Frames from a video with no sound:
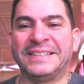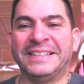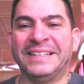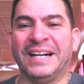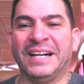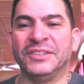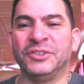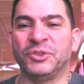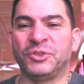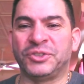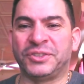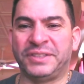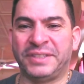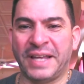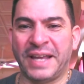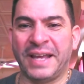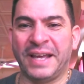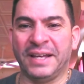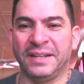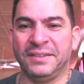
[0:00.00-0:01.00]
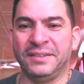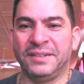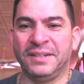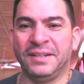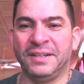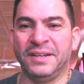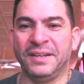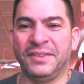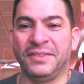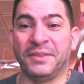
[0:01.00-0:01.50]
understand
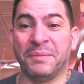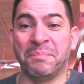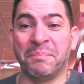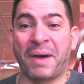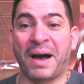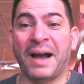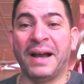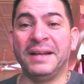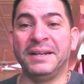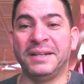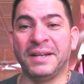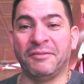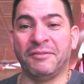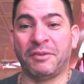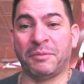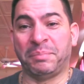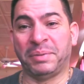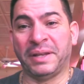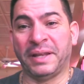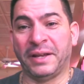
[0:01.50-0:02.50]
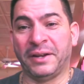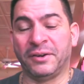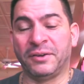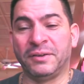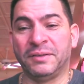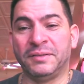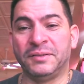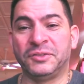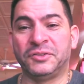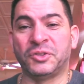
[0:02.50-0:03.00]
the mind of a player
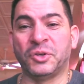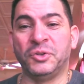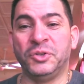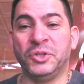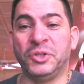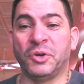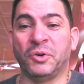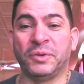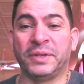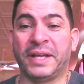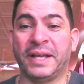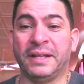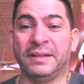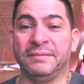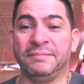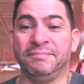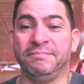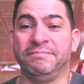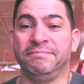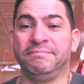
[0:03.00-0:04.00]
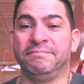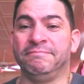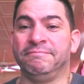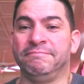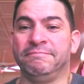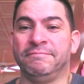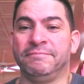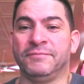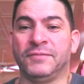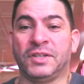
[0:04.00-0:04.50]
so you don't get
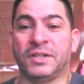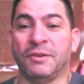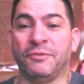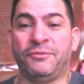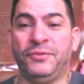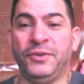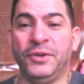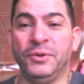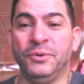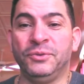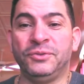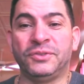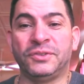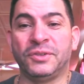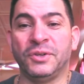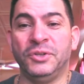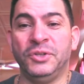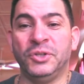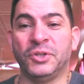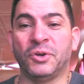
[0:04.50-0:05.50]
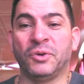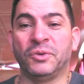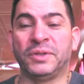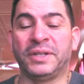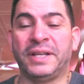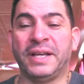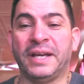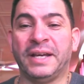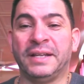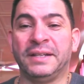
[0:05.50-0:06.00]
confused, you don't
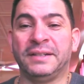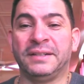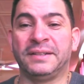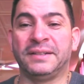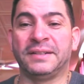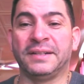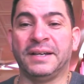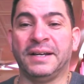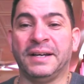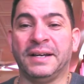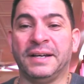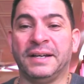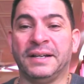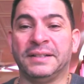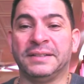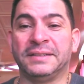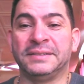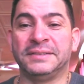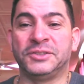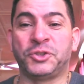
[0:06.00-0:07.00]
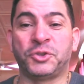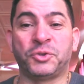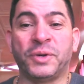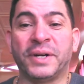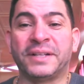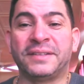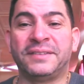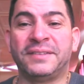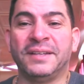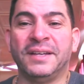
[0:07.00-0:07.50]
get
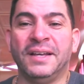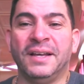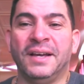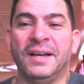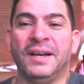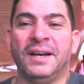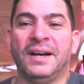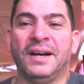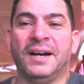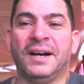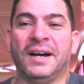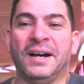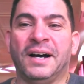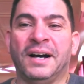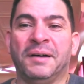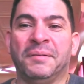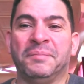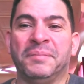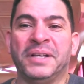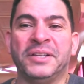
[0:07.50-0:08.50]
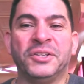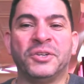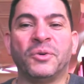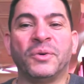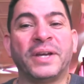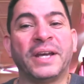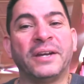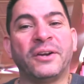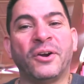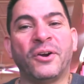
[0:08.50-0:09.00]
tricked, and you don't
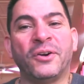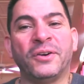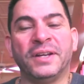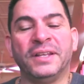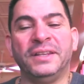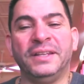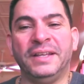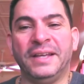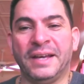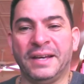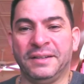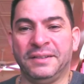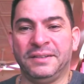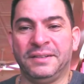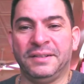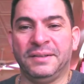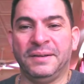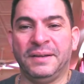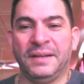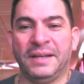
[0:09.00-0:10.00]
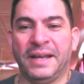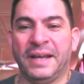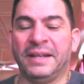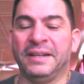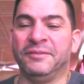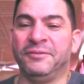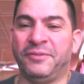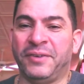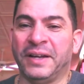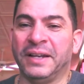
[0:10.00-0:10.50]
get hurt in the end.
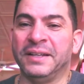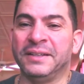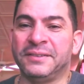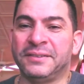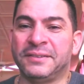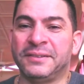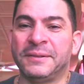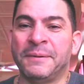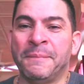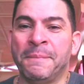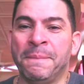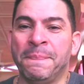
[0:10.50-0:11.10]
And fellas,